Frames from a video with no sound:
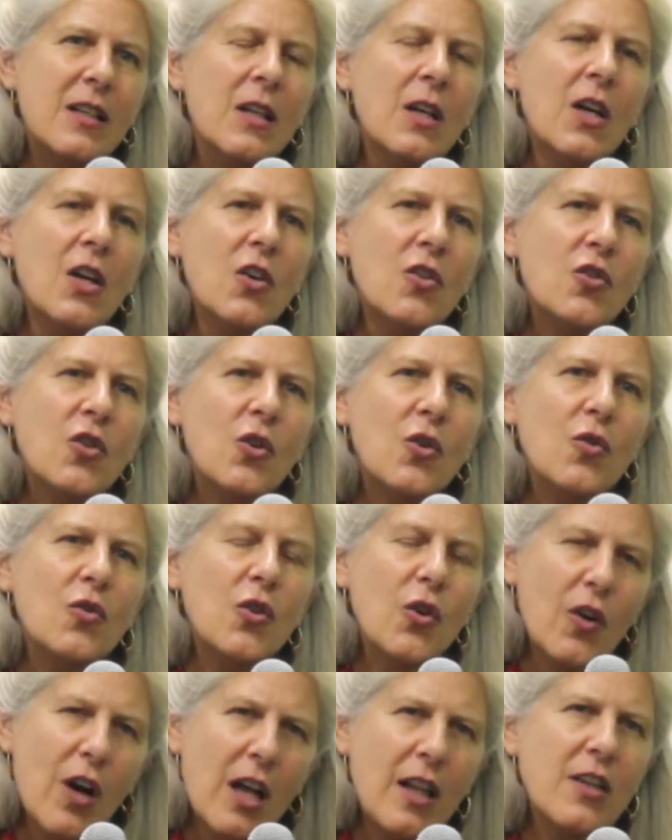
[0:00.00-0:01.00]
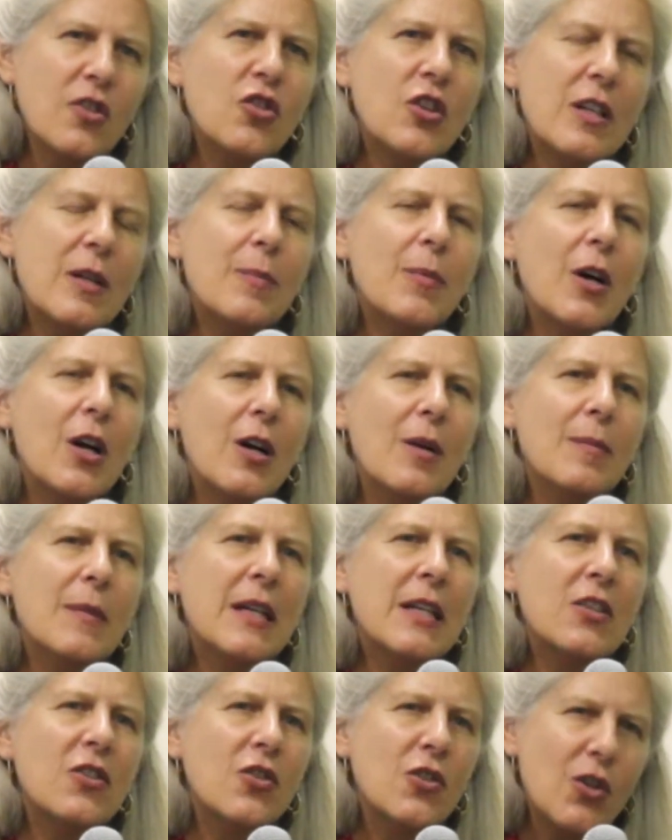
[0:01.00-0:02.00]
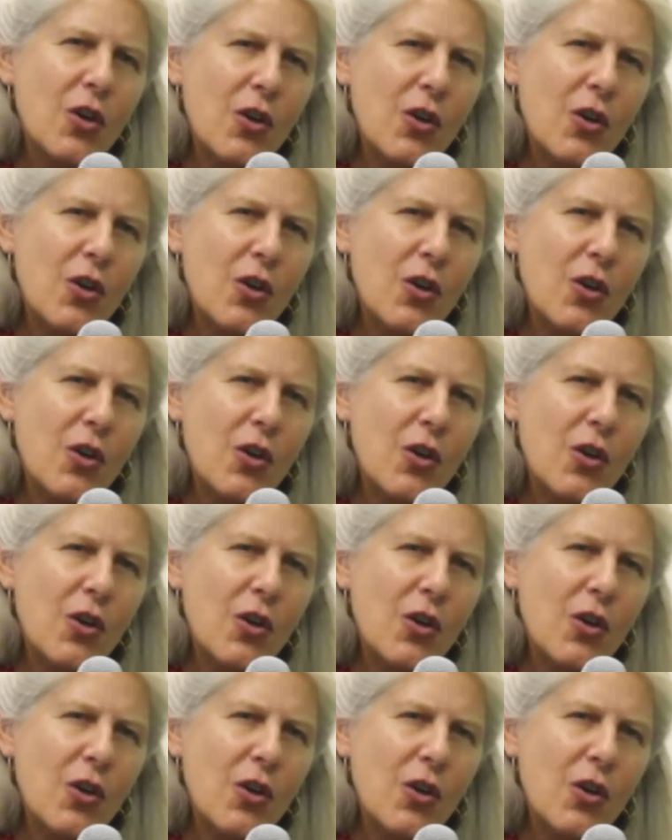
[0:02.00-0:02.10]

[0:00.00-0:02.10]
to neurology departments,